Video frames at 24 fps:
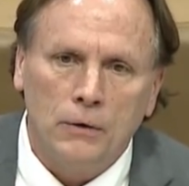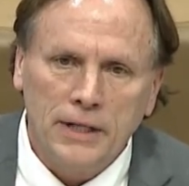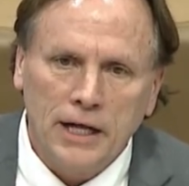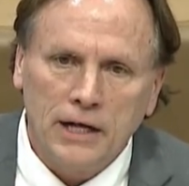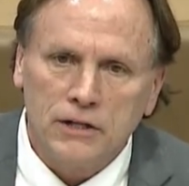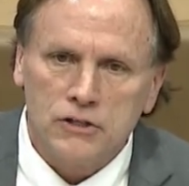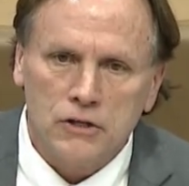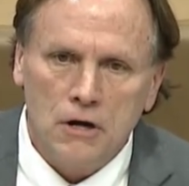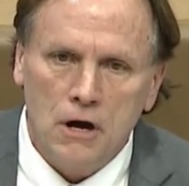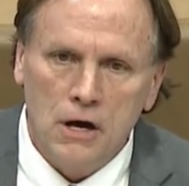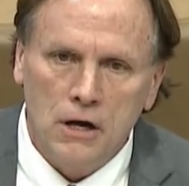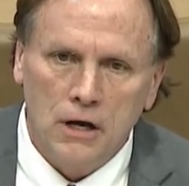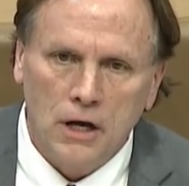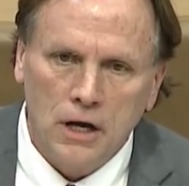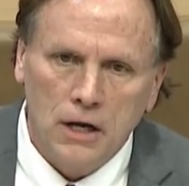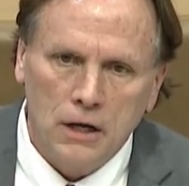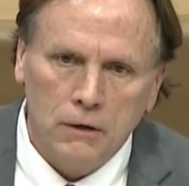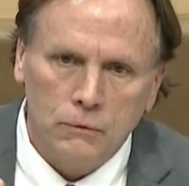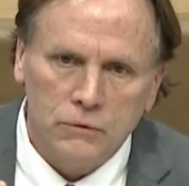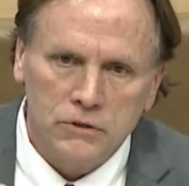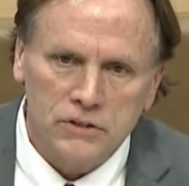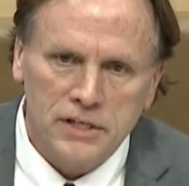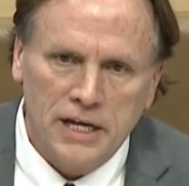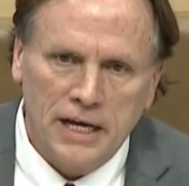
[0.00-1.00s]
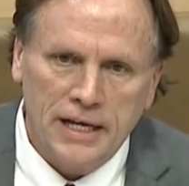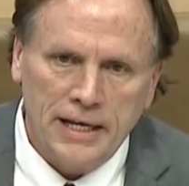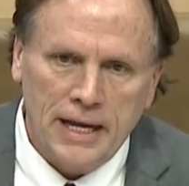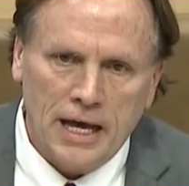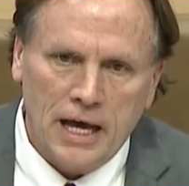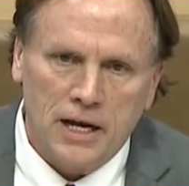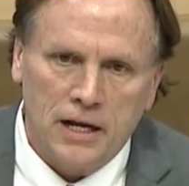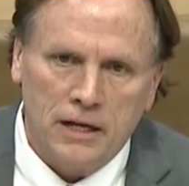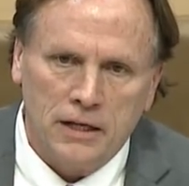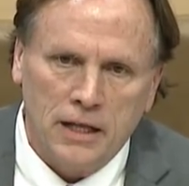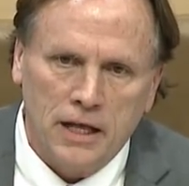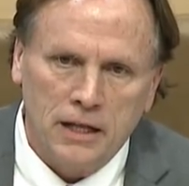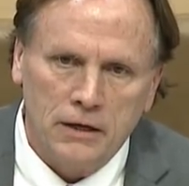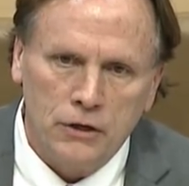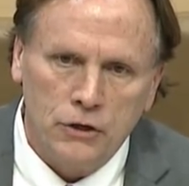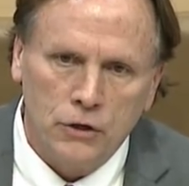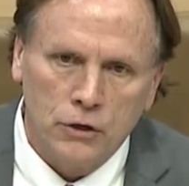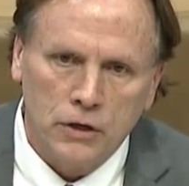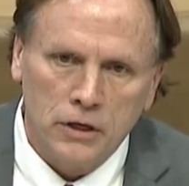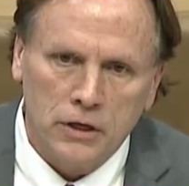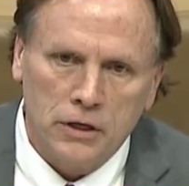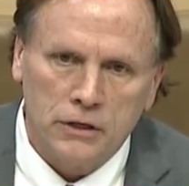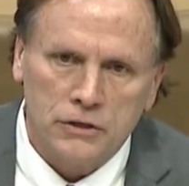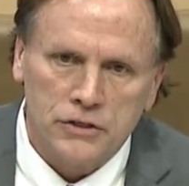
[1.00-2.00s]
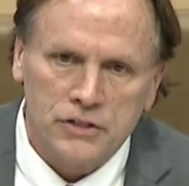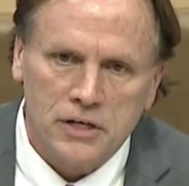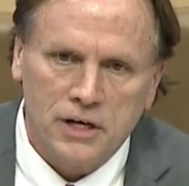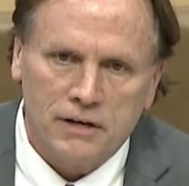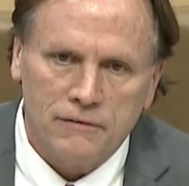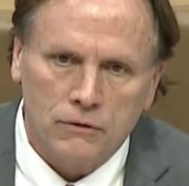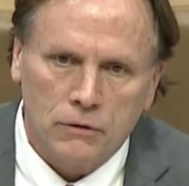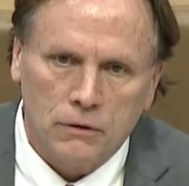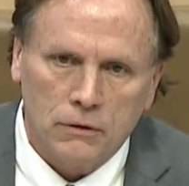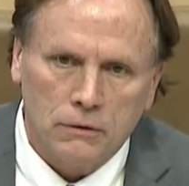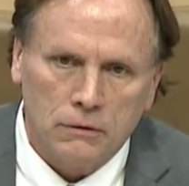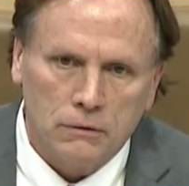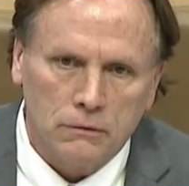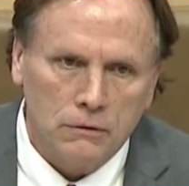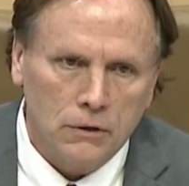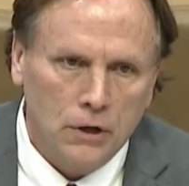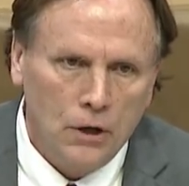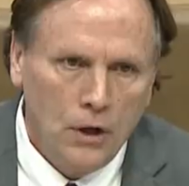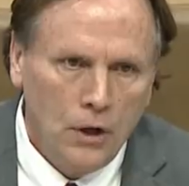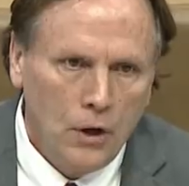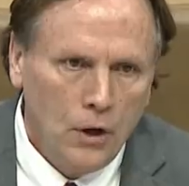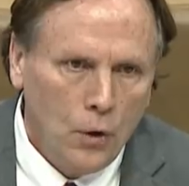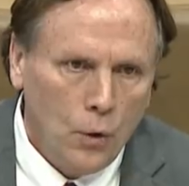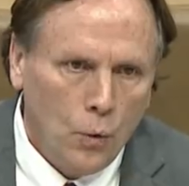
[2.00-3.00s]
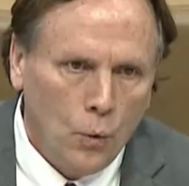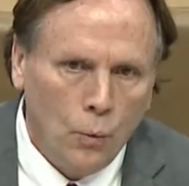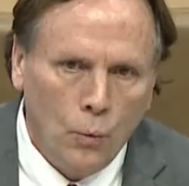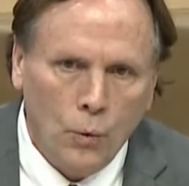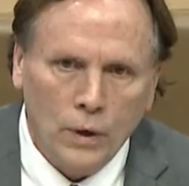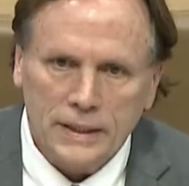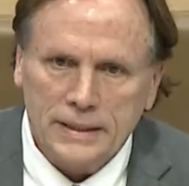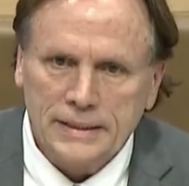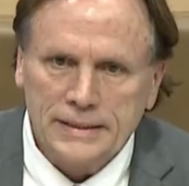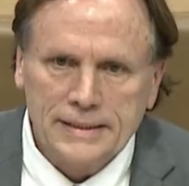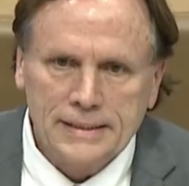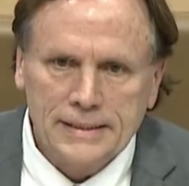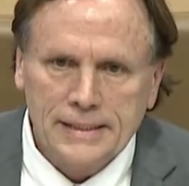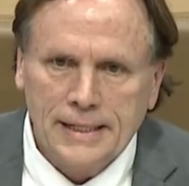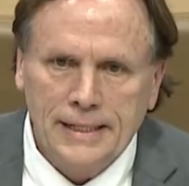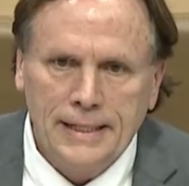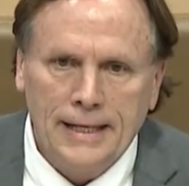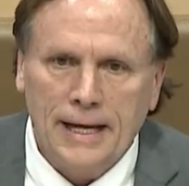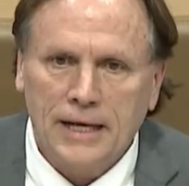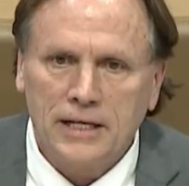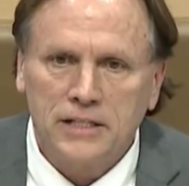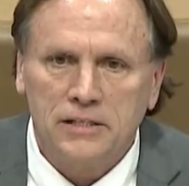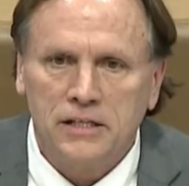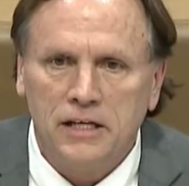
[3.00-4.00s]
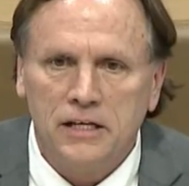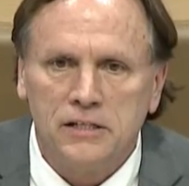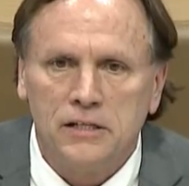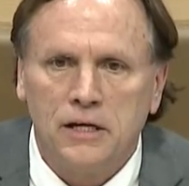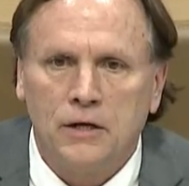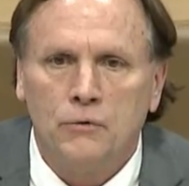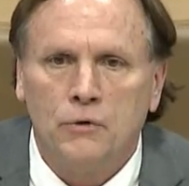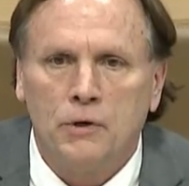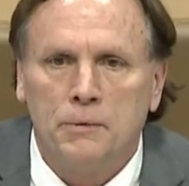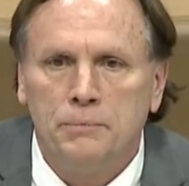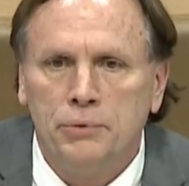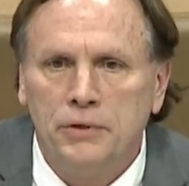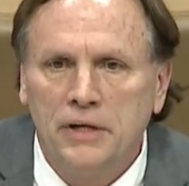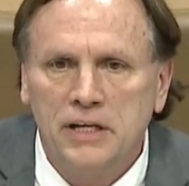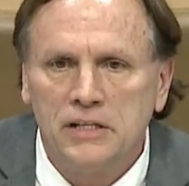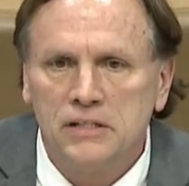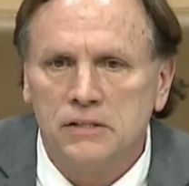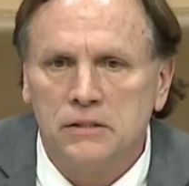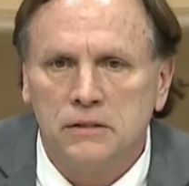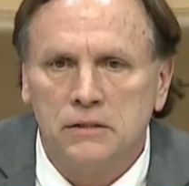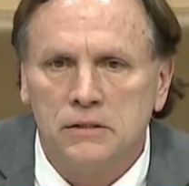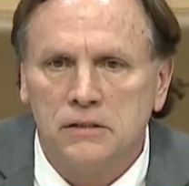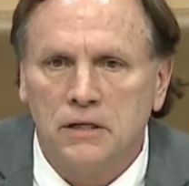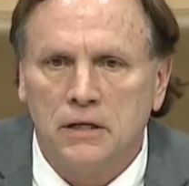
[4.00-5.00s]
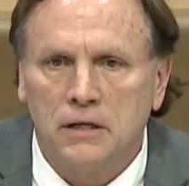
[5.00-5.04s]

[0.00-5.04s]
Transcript: That's all I was getting at. And then you're gonna discover what connects these 100 places.